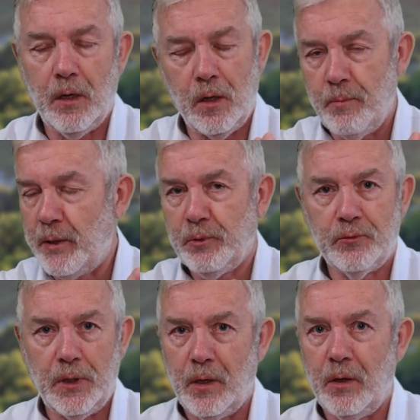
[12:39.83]
A lot of people
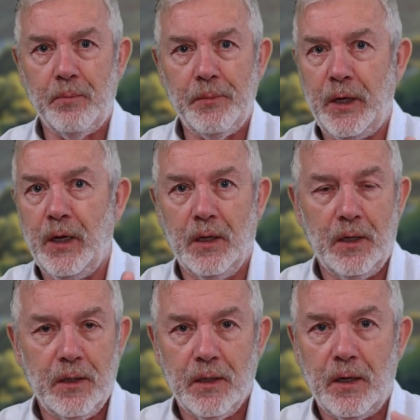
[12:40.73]
rely on me,
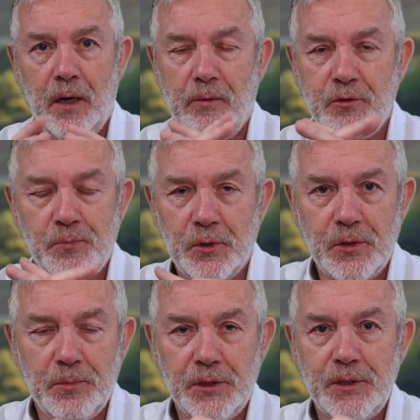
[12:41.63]
and I have
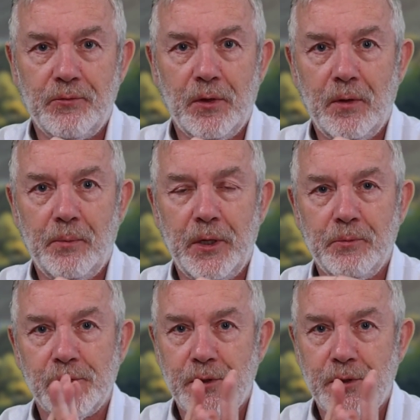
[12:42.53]
responsibility for a lot of people.